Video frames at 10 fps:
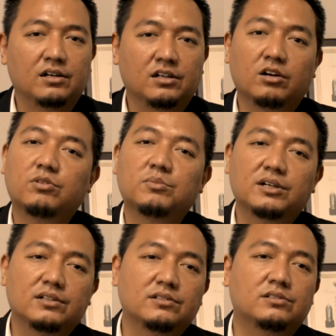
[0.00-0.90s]

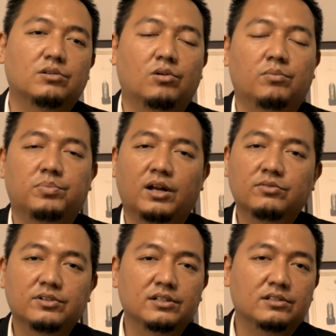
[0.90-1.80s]
governments or
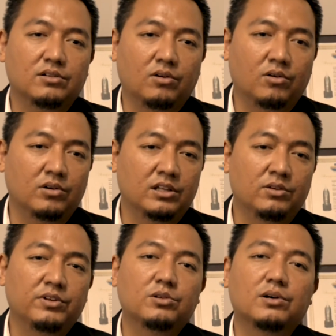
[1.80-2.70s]
private or
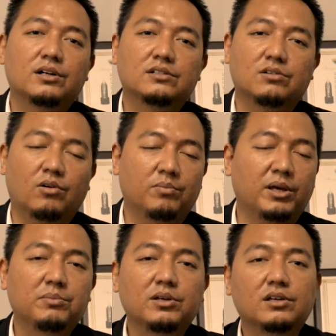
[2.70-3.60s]
individuals or
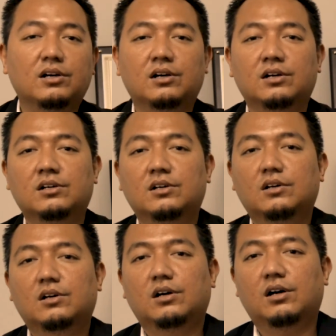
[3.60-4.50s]
maybe
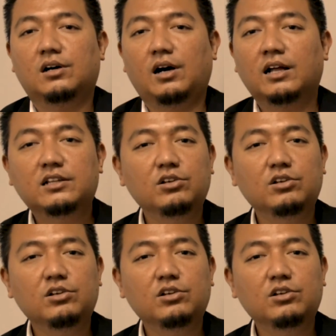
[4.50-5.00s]
other